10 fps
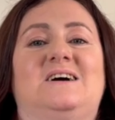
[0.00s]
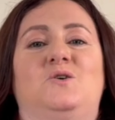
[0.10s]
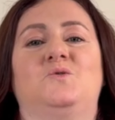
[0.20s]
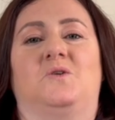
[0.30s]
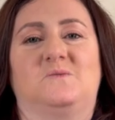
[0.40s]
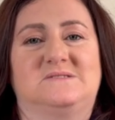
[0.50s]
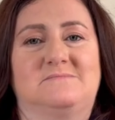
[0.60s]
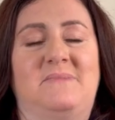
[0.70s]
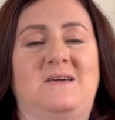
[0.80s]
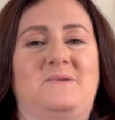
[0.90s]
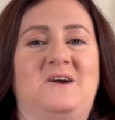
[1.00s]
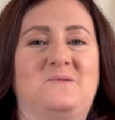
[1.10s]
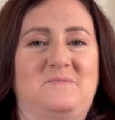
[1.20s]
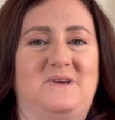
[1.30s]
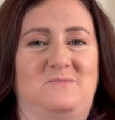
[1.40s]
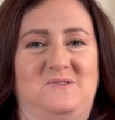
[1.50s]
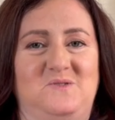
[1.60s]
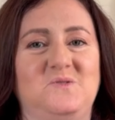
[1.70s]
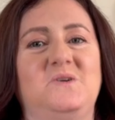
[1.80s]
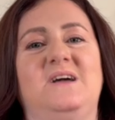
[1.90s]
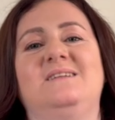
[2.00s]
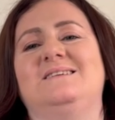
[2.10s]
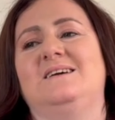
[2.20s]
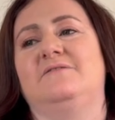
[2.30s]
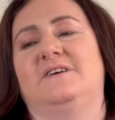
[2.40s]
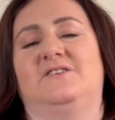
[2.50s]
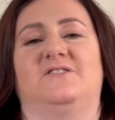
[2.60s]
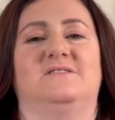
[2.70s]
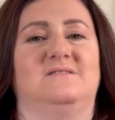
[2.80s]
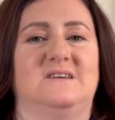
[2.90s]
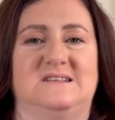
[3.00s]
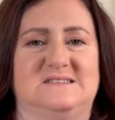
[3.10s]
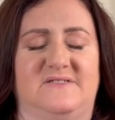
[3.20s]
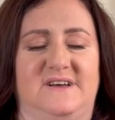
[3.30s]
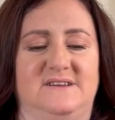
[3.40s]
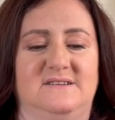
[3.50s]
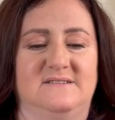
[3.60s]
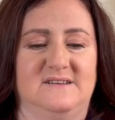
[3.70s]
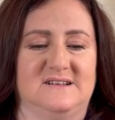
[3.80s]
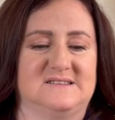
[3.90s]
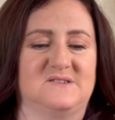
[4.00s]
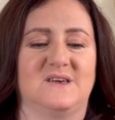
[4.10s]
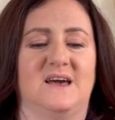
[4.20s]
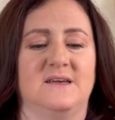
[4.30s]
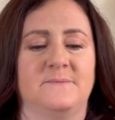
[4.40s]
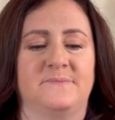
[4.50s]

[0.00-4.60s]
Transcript: Who knows? Maybe I will be able to do it. If I don't, it's fine. It's okay.